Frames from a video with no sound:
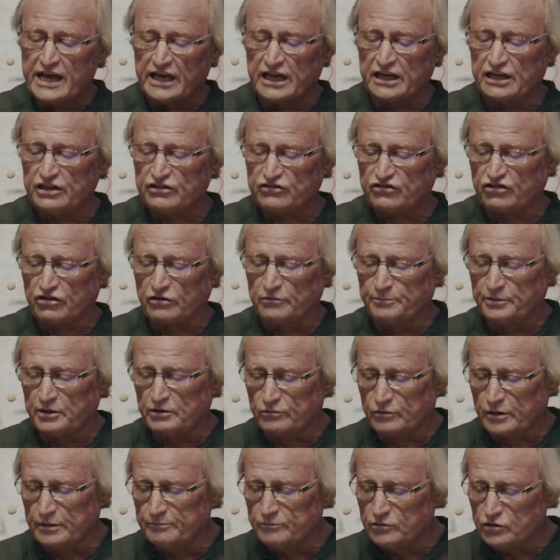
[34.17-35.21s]
and it shall be
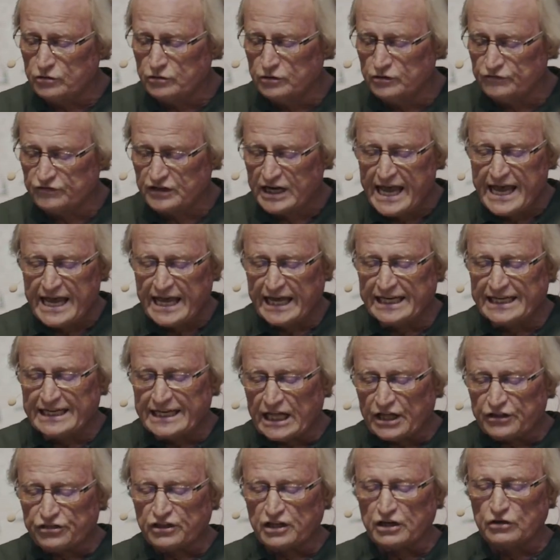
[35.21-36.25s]
removed, and
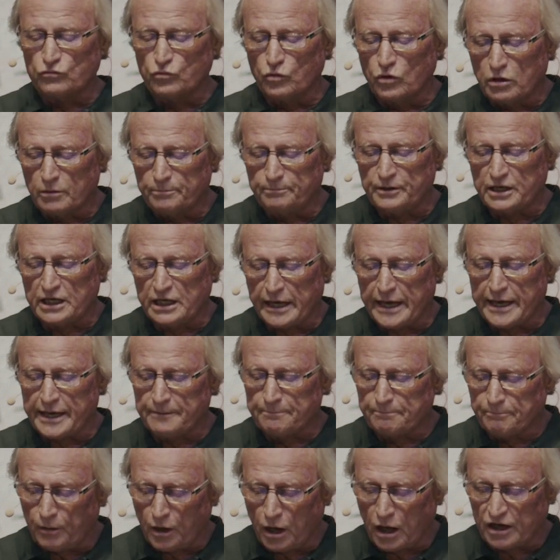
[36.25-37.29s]
nothing will be
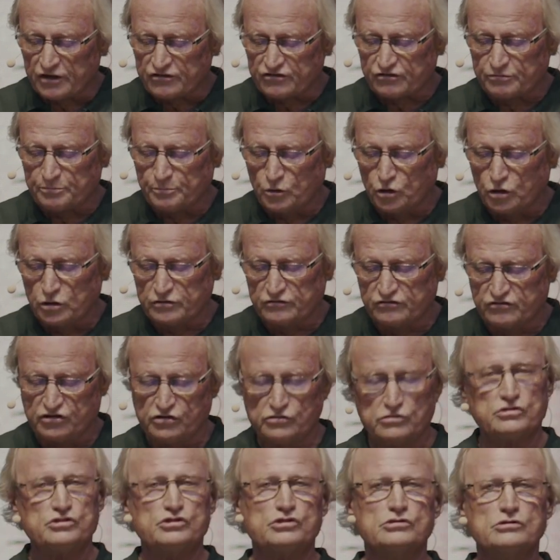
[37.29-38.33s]
impossible to
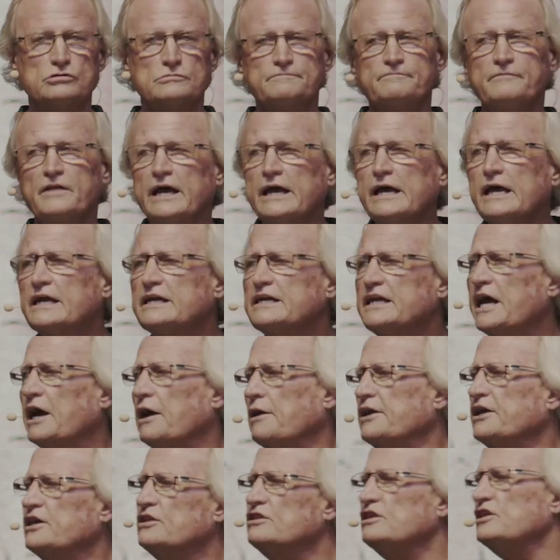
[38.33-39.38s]
you." Now,
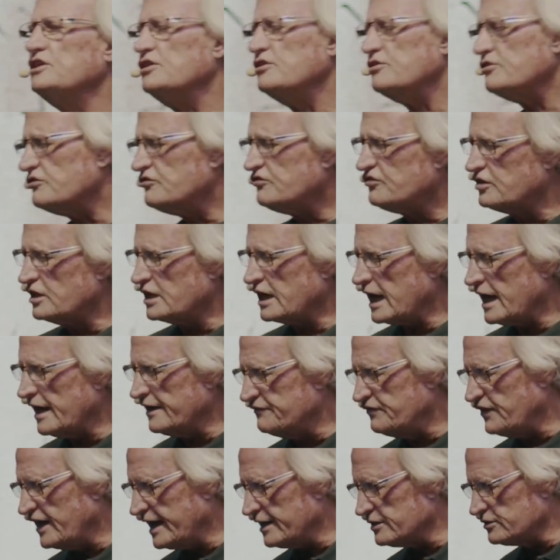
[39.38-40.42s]
in the years that I've
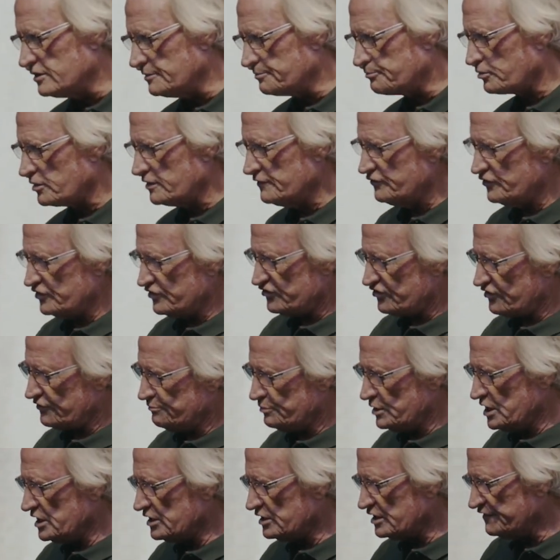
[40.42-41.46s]
had the privilege of
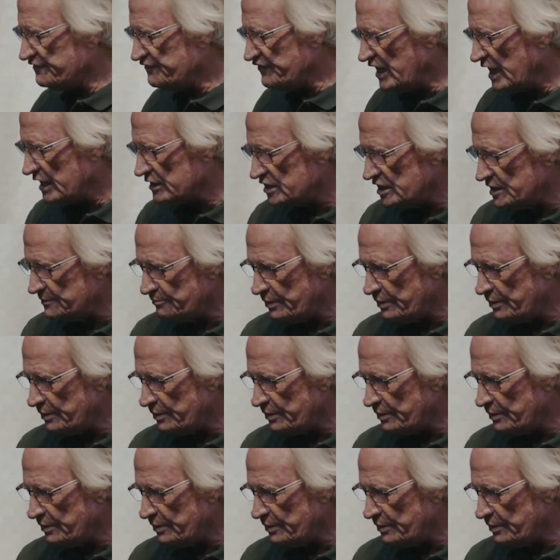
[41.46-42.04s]
being the founding